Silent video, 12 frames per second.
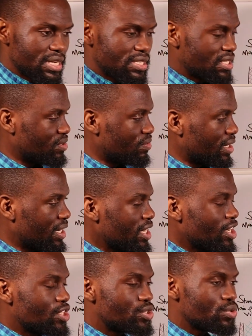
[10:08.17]
decidua
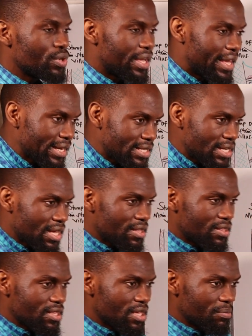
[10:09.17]
to get
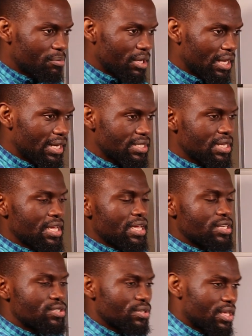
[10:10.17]
the blood
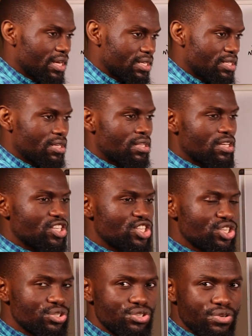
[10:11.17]
to get the
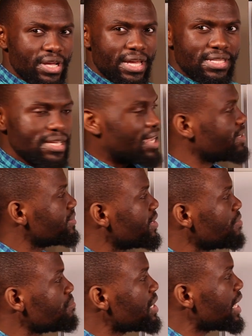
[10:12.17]
nutrients and
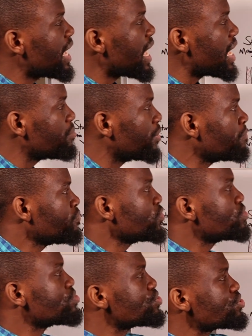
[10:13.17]
then be able
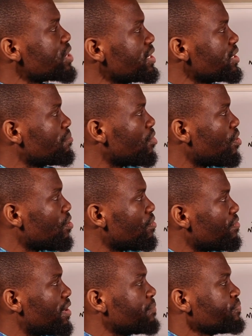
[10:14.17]
to send them
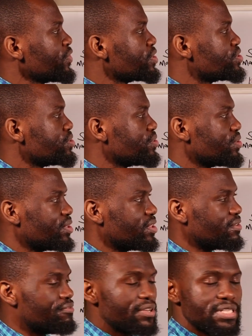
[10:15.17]
over to
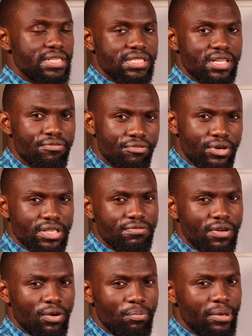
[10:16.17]
the fetus for
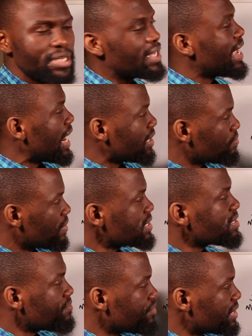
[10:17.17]
development. And
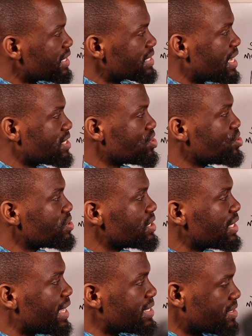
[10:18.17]
once the fetus has
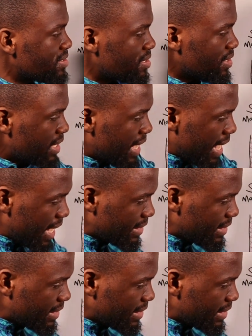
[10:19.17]
utilized it,